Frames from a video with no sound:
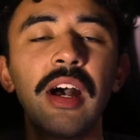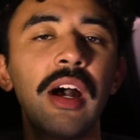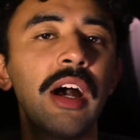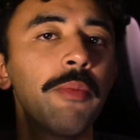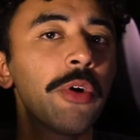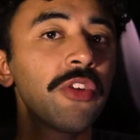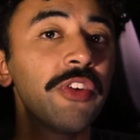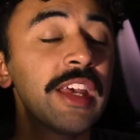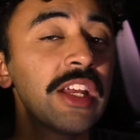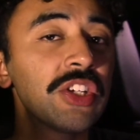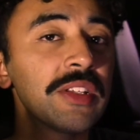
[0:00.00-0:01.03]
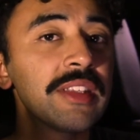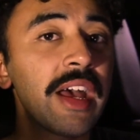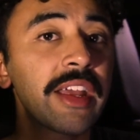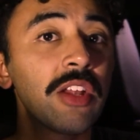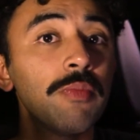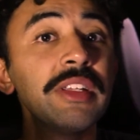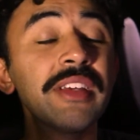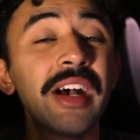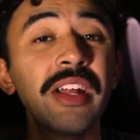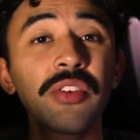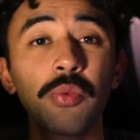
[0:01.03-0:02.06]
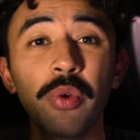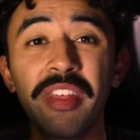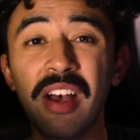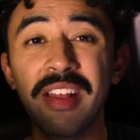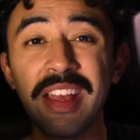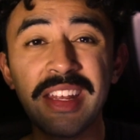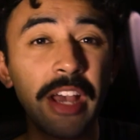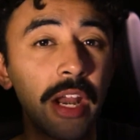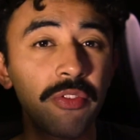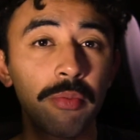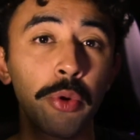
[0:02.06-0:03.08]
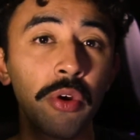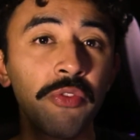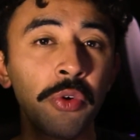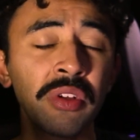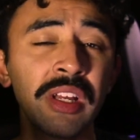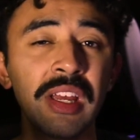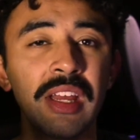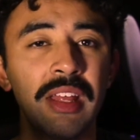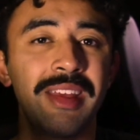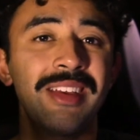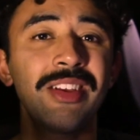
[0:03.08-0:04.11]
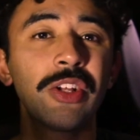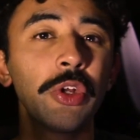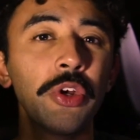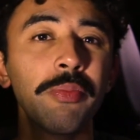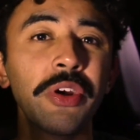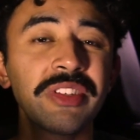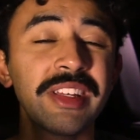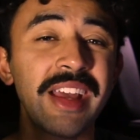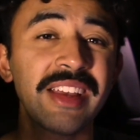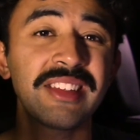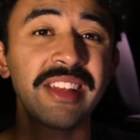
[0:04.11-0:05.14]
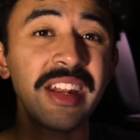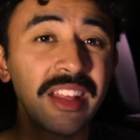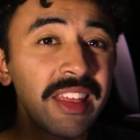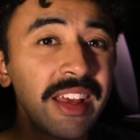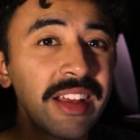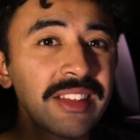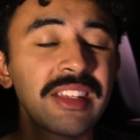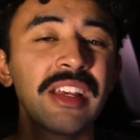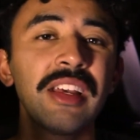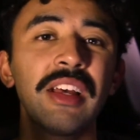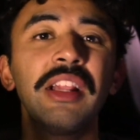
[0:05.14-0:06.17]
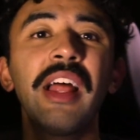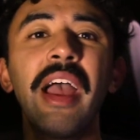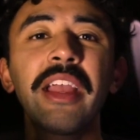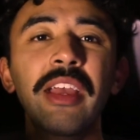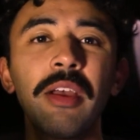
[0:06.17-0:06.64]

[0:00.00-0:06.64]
are modifications that can be done without any kind of approval. They include mostly aesthetic things like